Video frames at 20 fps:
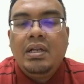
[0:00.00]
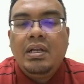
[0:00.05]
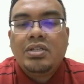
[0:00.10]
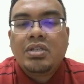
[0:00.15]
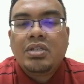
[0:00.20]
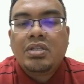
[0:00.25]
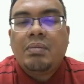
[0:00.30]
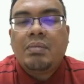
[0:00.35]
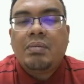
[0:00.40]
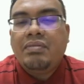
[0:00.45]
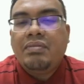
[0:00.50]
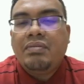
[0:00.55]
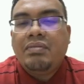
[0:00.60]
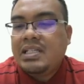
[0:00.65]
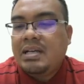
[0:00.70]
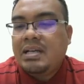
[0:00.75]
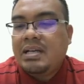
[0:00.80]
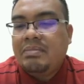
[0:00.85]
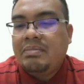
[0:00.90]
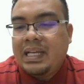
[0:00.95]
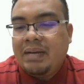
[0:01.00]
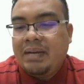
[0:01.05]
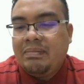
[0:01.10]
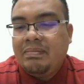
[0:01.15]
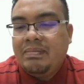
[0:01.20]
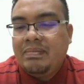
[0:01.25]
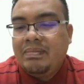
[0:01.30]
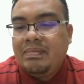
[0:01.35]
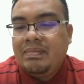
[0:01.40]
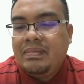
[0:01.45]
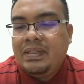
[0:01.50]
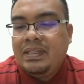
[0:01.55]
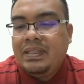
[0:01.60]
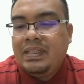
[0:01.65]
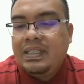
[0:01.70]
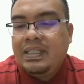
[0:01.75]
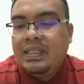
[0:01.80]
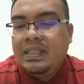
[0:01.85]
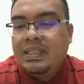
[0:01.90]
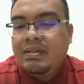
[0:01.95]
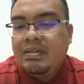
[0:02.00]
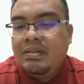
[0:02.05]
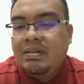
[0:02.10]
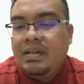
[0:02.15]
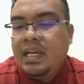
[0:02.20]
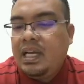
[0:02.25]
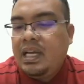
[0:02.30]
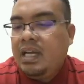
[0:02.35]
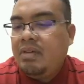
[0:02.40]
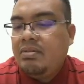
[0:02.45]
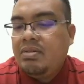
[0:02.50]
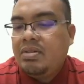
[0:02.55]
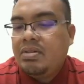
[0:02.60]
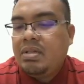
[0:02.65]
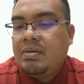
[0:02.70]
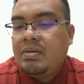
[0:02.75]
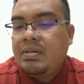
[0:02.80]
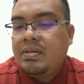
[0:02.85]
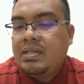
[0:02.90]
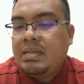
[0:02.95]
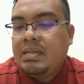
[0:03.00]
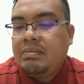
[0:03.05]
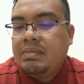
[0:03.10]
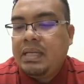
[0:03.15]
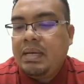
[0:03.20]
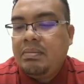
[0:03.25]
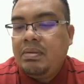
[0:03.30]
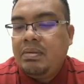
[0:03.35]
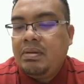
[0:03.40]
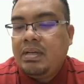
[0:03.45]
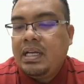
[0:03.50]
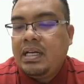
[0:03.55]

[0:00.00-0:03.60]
stop after some time. Okay, it will stop after some time.